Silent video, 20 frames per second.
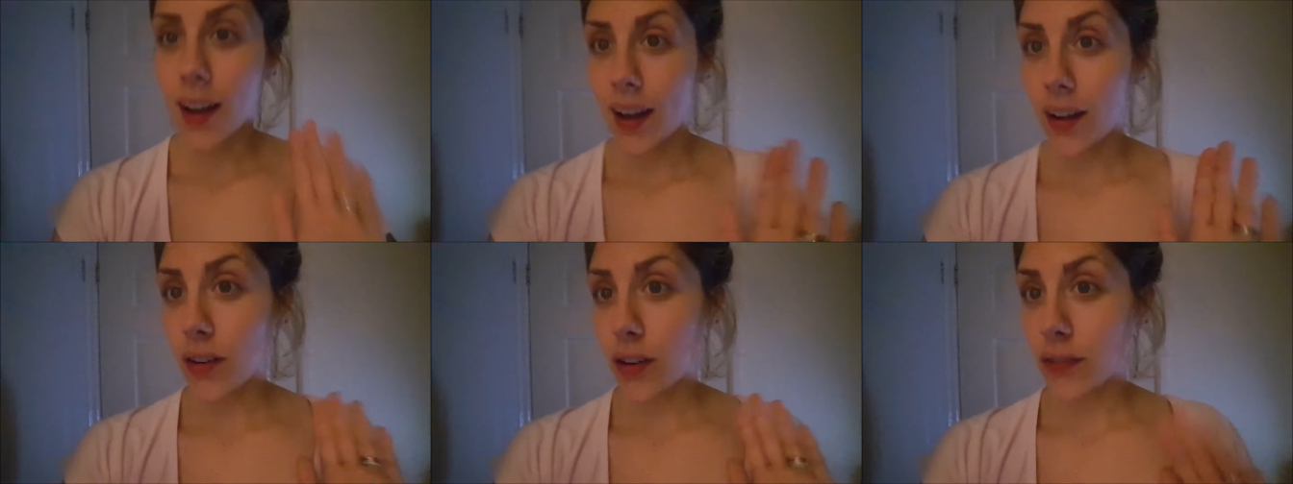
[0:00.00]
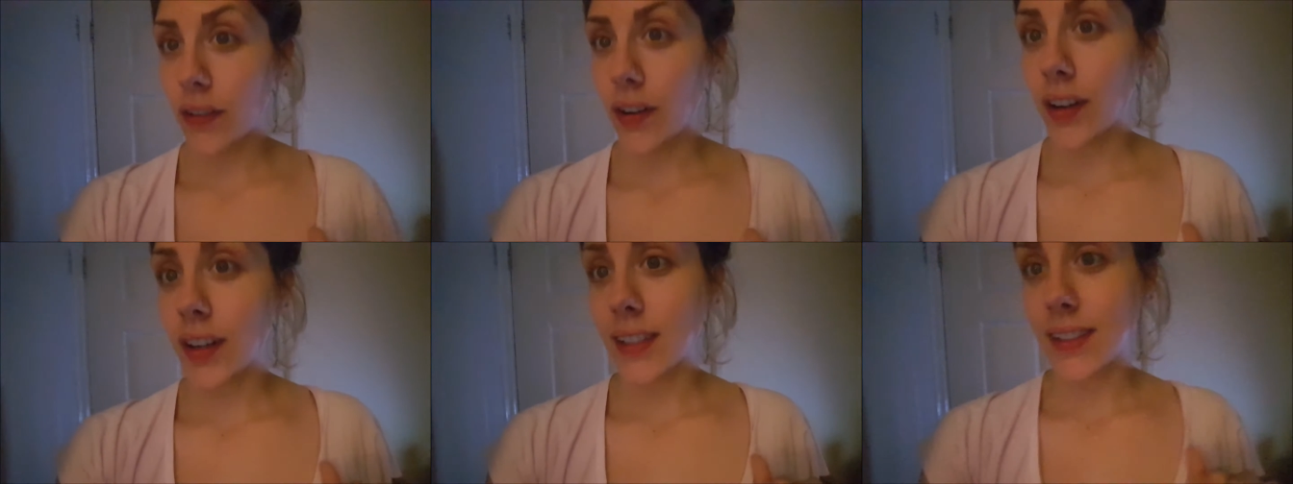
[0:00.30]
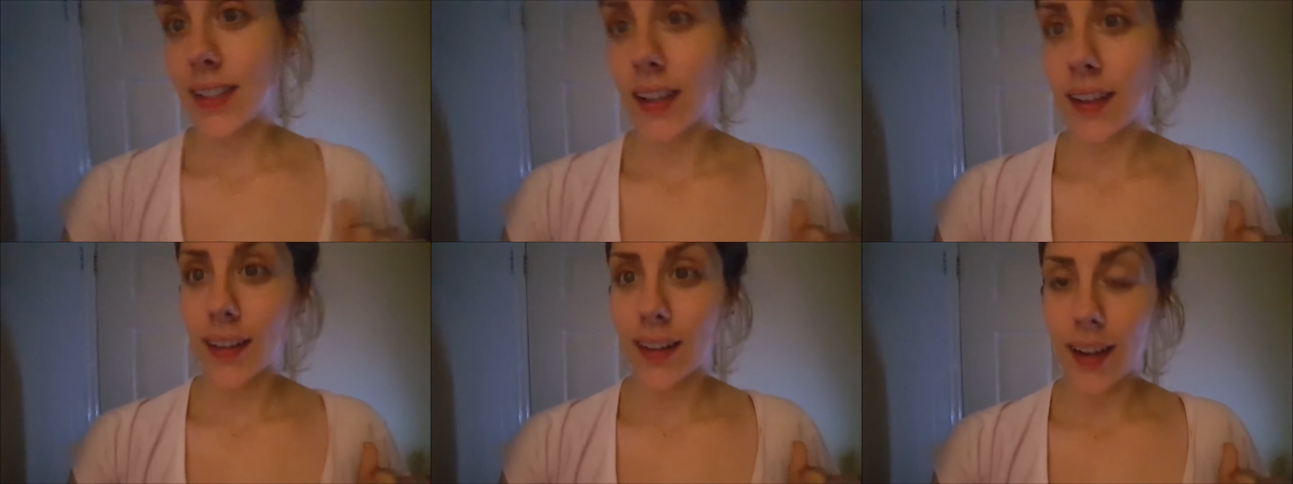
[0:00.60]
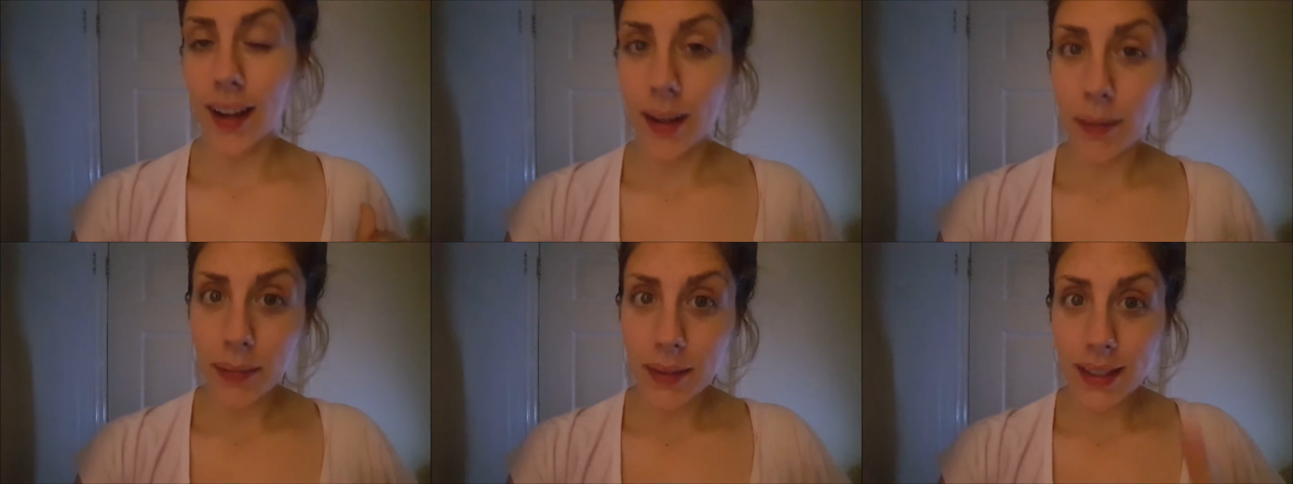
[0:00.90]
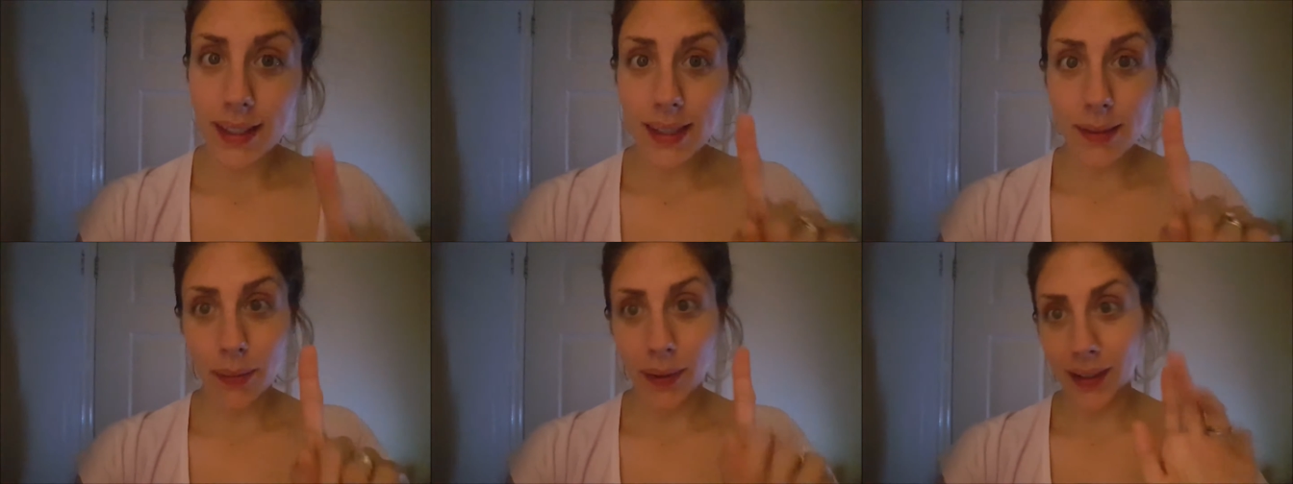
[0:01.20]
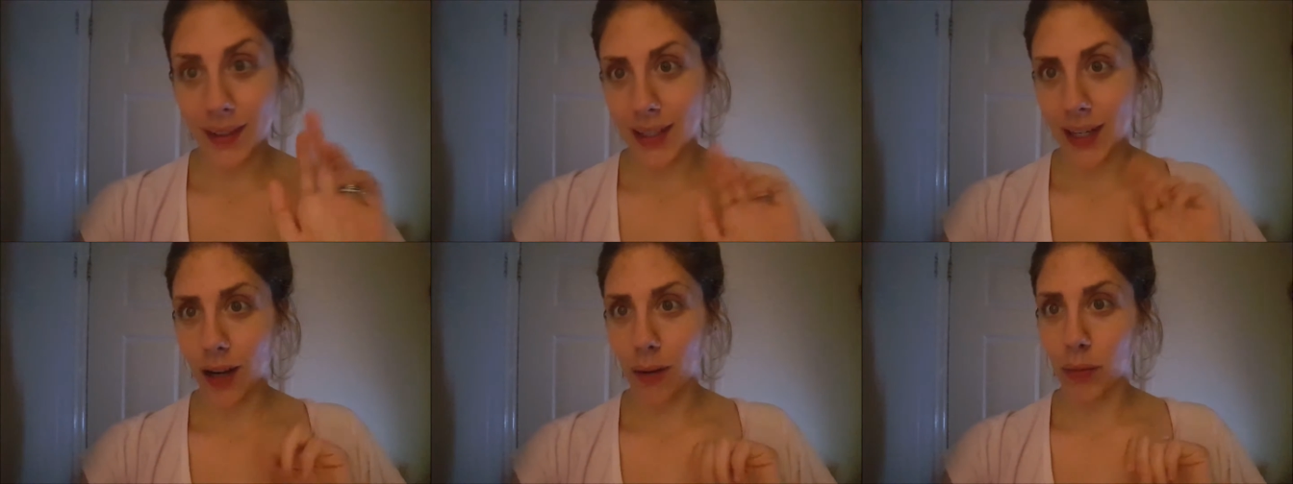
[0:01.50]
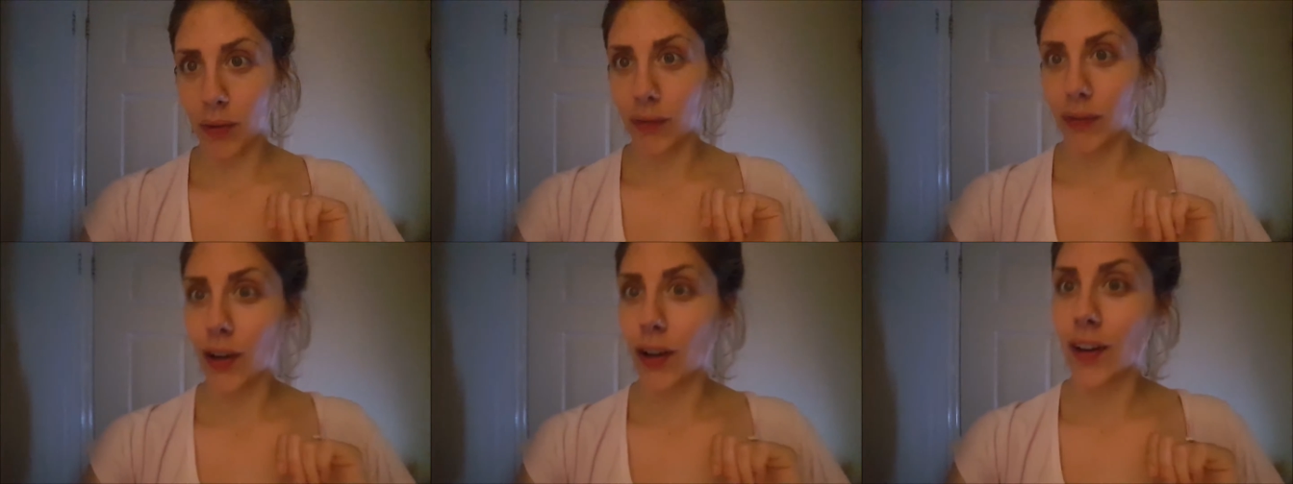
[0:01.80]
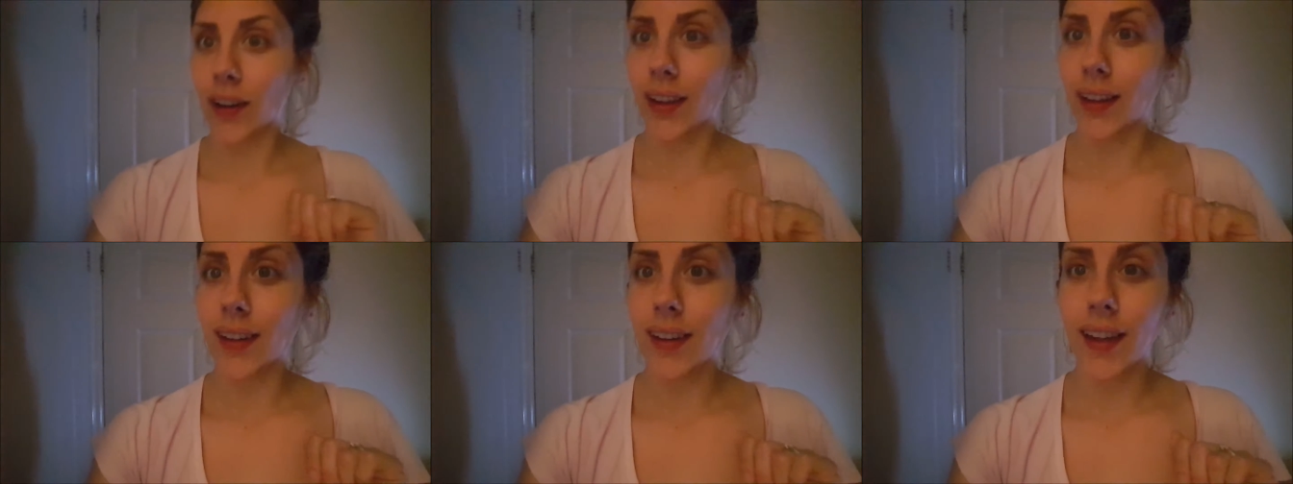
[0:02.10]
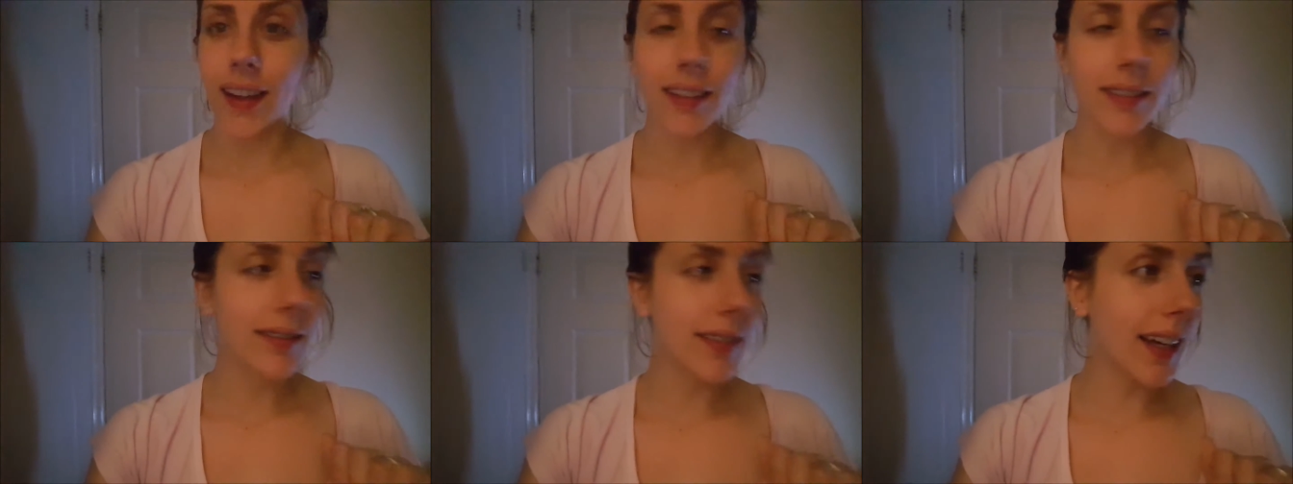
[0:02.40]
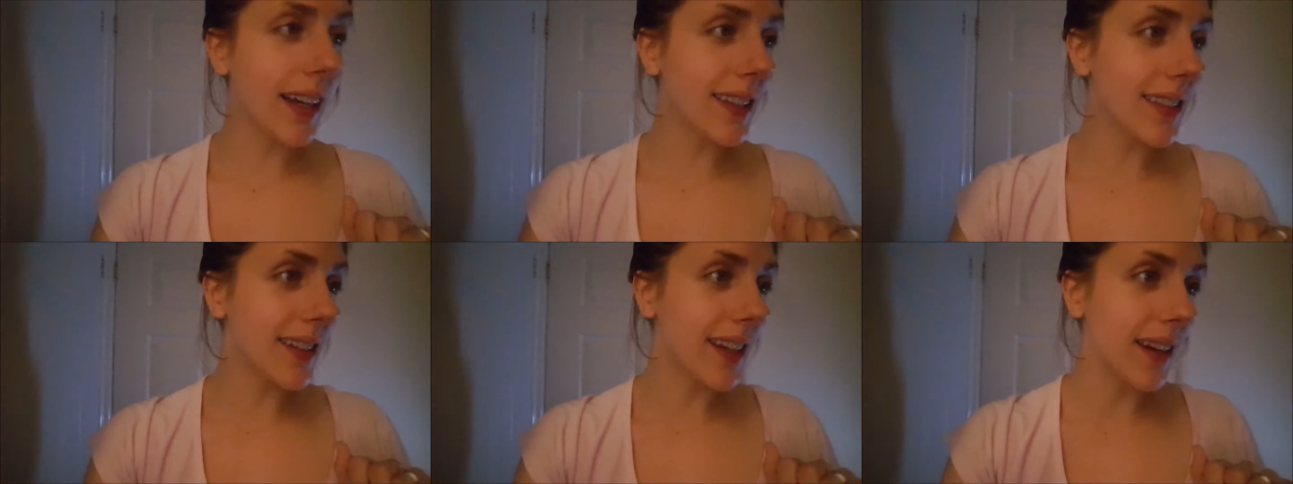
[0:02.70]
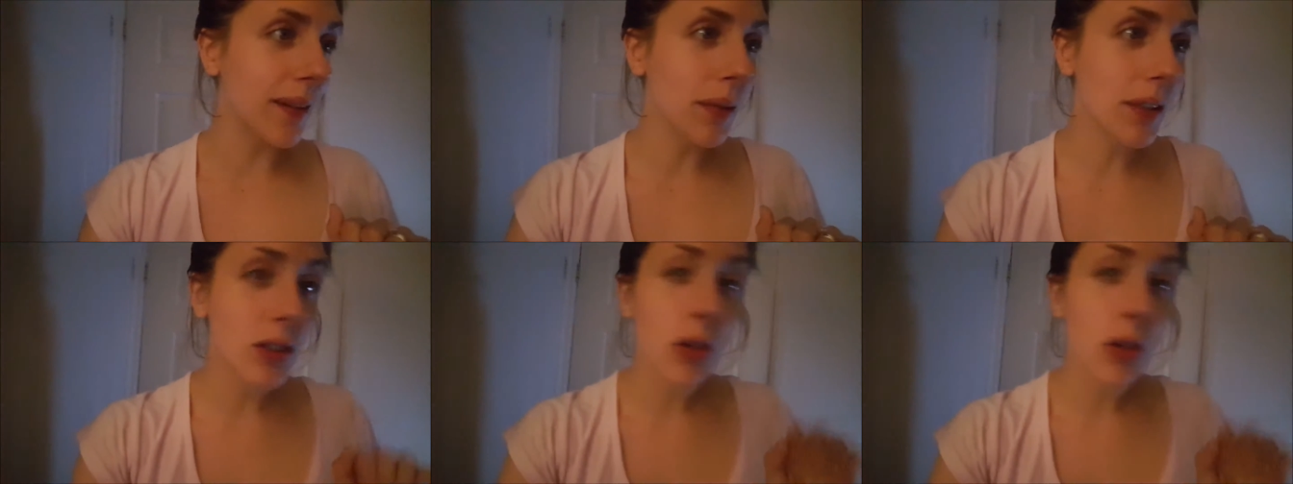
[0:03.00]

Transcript: I don't know if I already said goodnight. This has been a terrible vlogging day, hasn't it?